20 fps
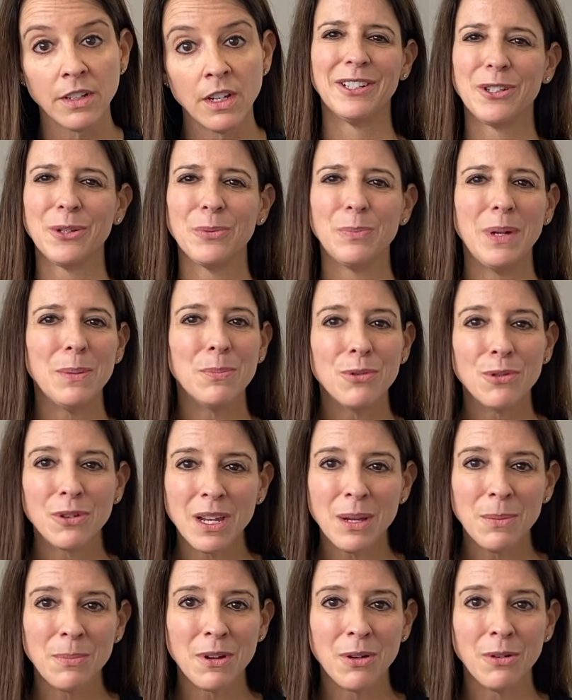So people
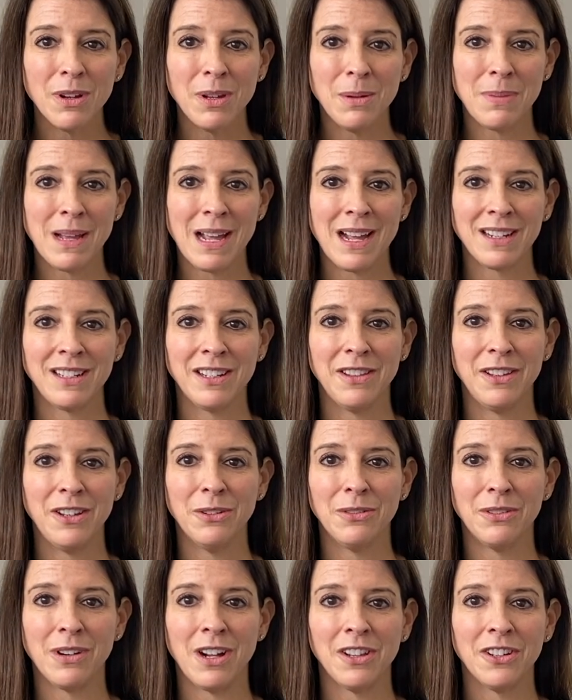keep going back to the
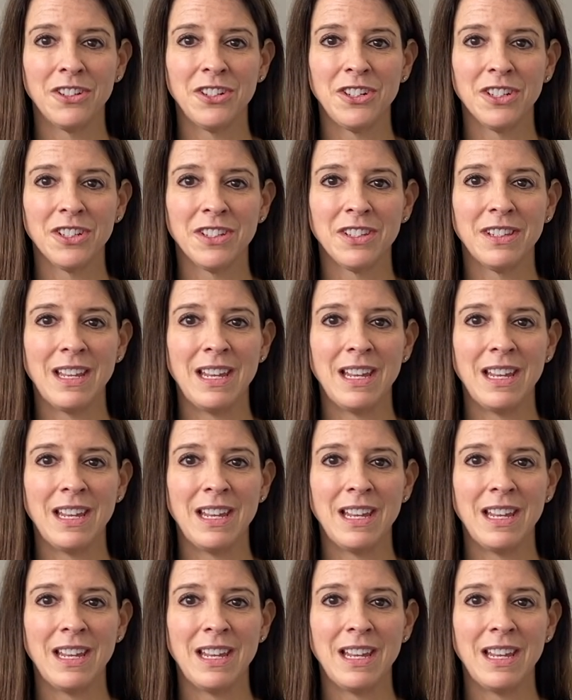urologist,